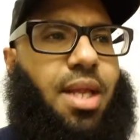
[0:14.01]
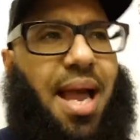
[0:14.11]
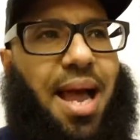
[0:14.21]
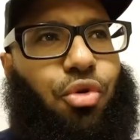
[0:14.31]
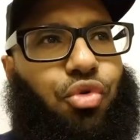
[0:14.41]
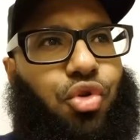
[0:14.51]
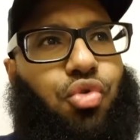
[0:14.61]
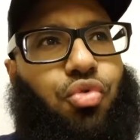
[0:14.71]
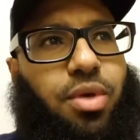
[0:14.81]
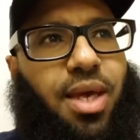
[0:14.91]
Like, how do
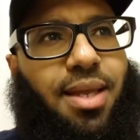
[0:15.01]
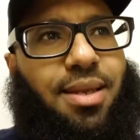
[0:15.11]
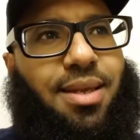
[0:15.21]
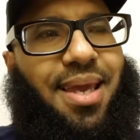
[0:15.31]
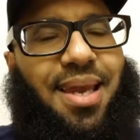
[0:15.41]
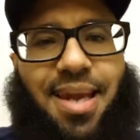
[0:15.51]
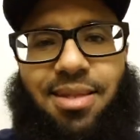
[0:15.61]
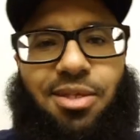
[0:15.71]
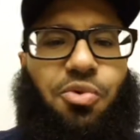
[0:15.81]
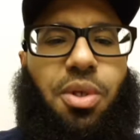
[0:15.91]
you get
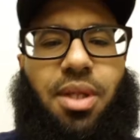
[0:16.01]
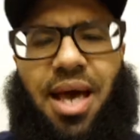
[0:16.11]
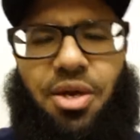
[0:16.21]
connected to Allah?